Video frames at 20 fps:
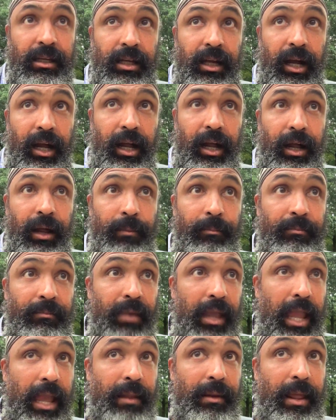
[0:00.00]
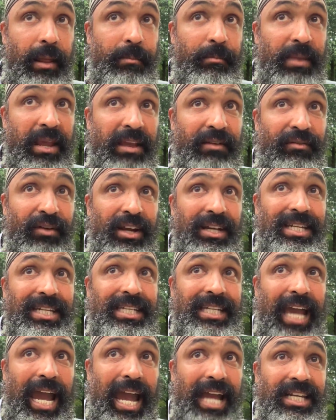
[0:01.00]
and being very
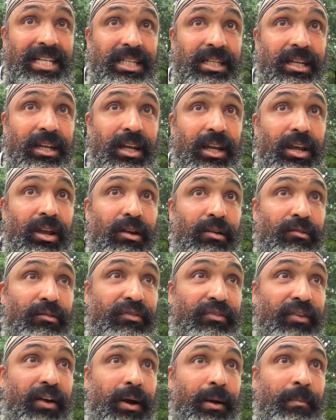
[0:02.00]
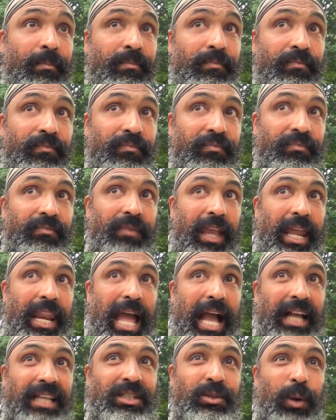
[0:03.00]
detached from an
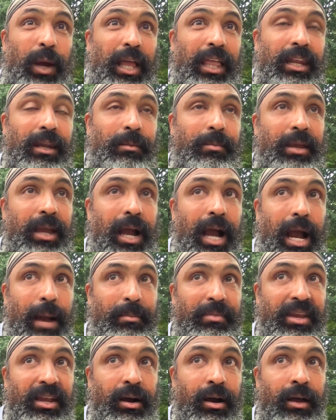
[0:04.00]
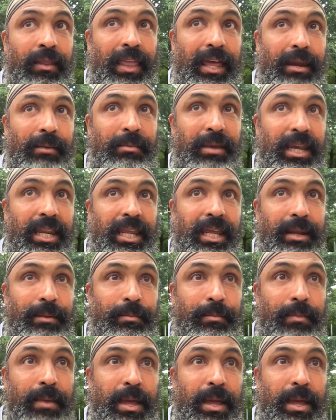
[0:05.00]
actuality beyond that immediate